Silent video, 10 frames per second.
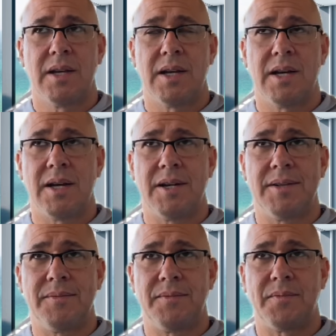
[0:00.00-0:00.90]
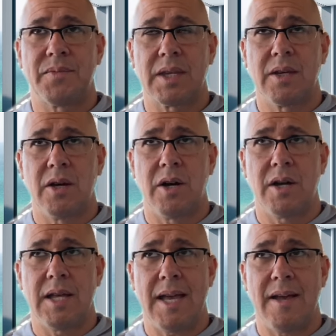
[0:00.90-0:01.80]

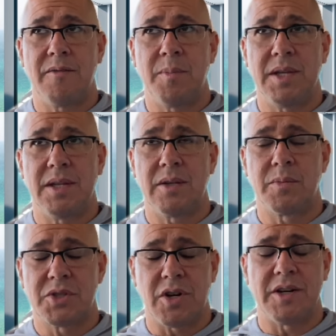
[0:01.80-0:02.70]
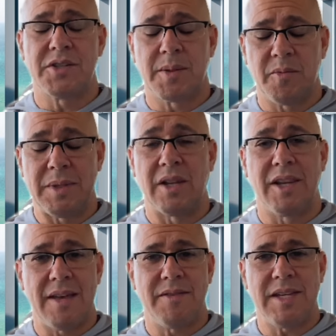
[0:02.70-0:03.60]
have been
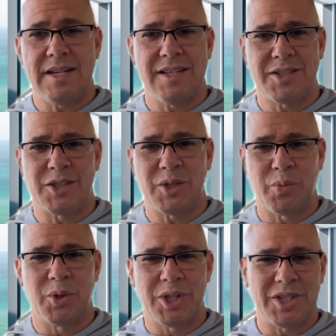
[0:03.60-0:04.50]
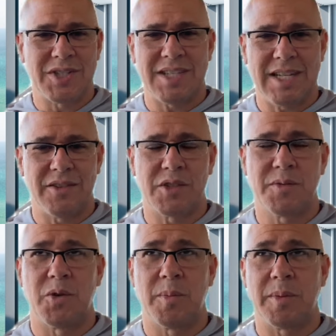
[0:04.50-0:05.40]
levied, as we're going to see in this
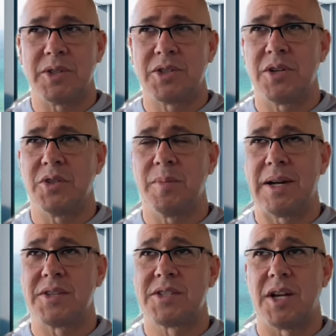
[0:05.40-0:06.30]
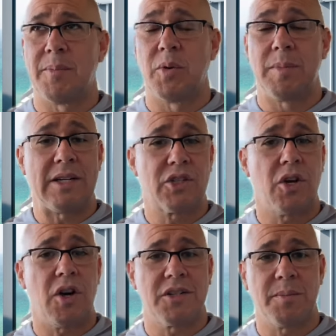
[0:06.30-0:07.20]
form I want to talk to you about. Some are being
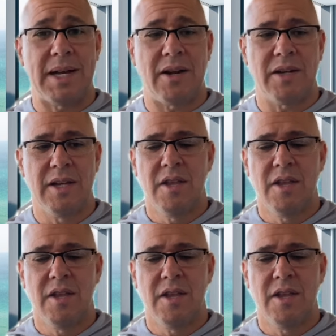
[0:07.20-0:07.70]
talked about.